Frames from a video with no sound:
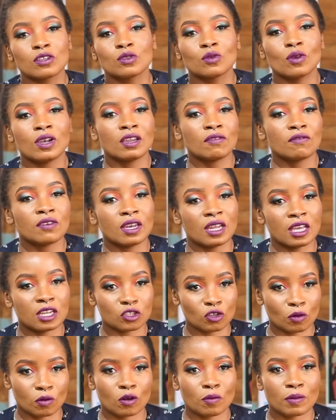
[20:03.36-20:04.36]
to live in
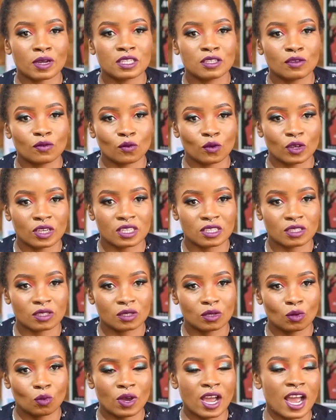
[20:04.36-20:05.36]
heteronormative ways,
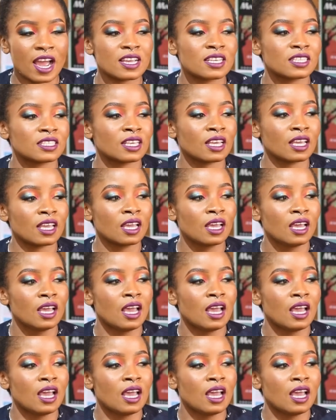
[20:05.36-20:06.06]
where I say,